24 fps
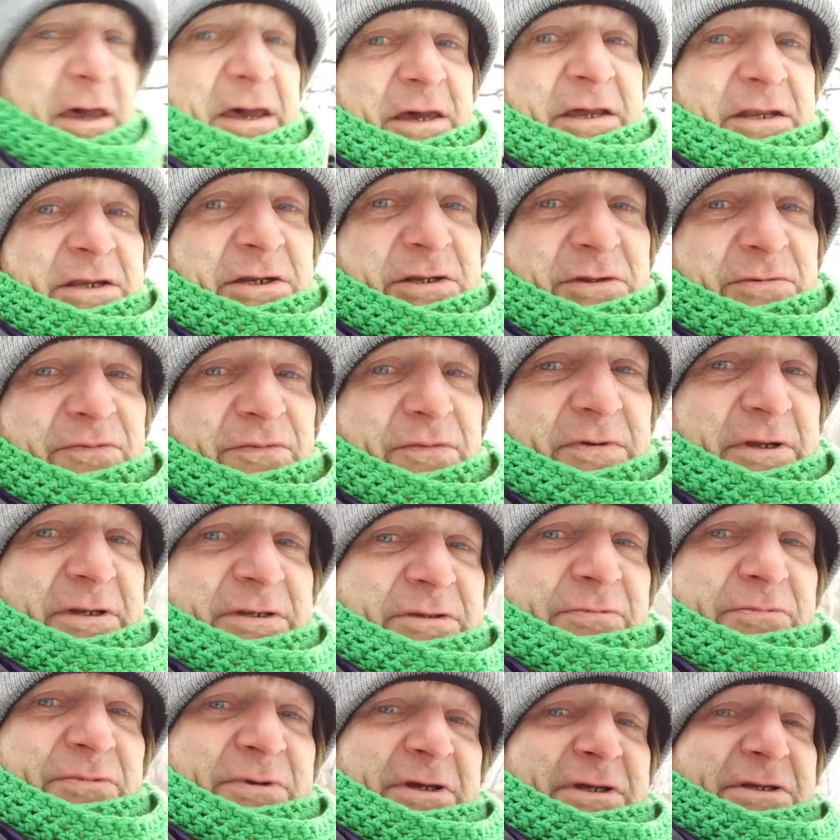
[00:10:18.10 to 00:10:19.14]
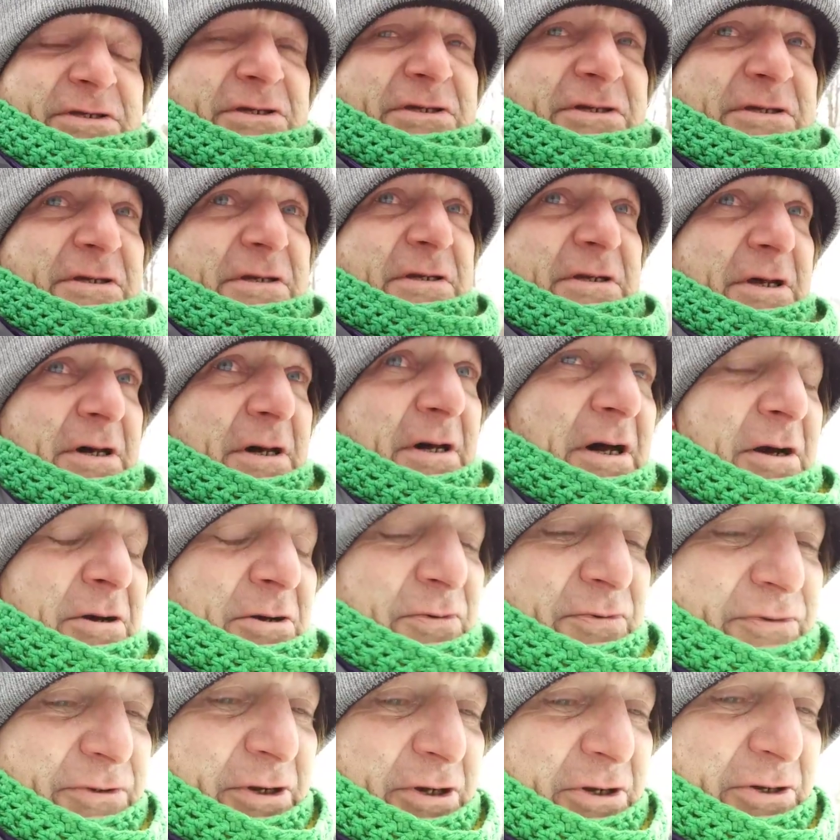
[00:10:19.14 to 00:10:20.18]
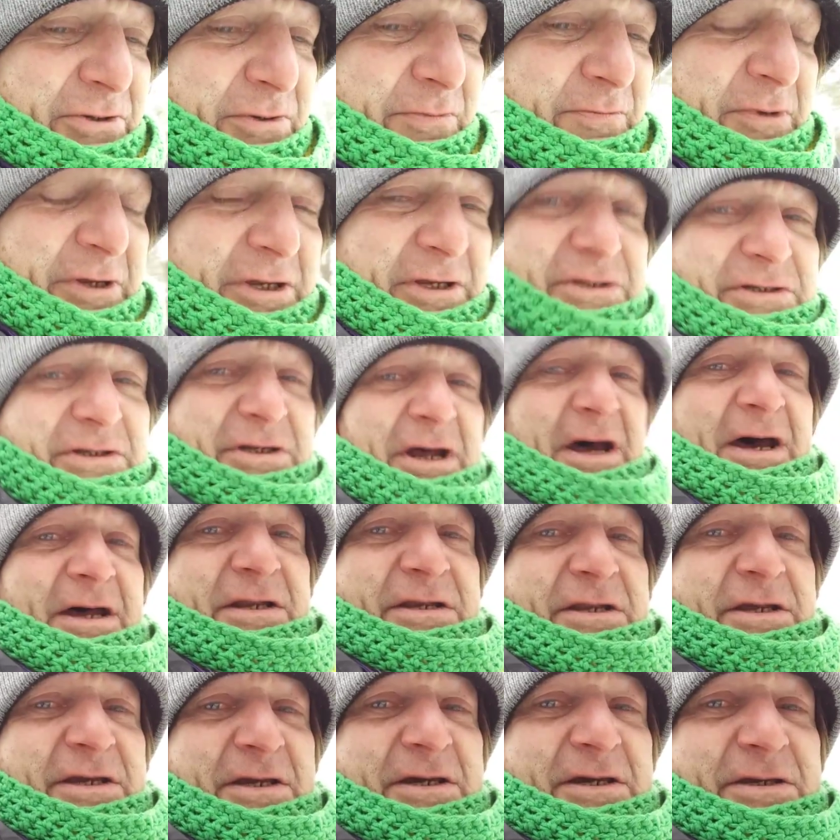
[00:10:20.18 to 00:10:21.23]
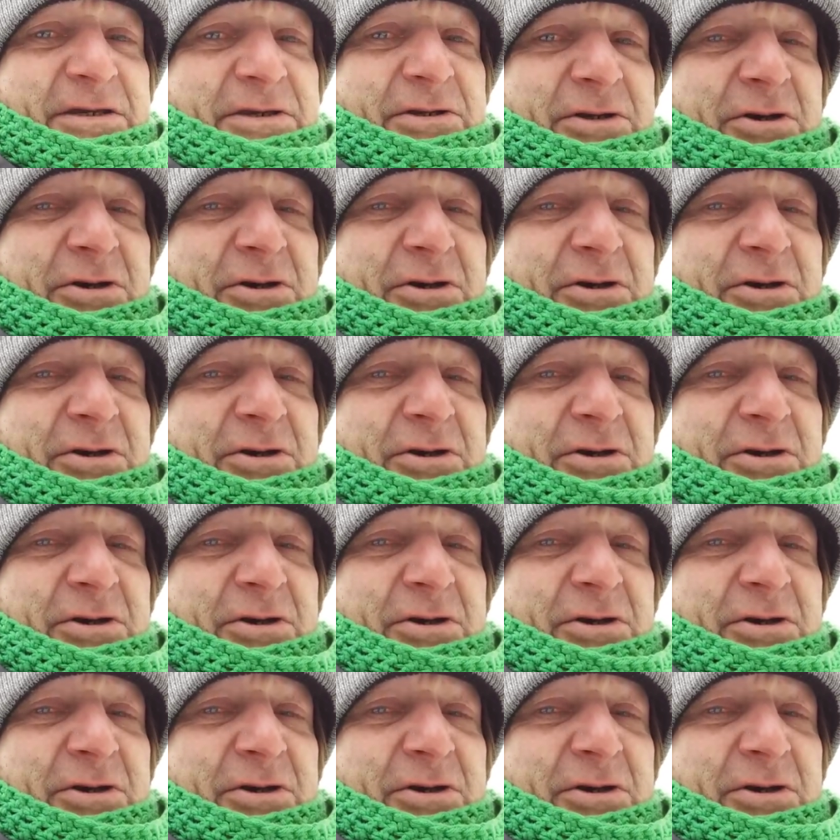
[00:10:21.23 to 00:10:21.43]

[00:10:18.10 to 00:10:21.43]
And in the fifth dimension, or third dimension idea,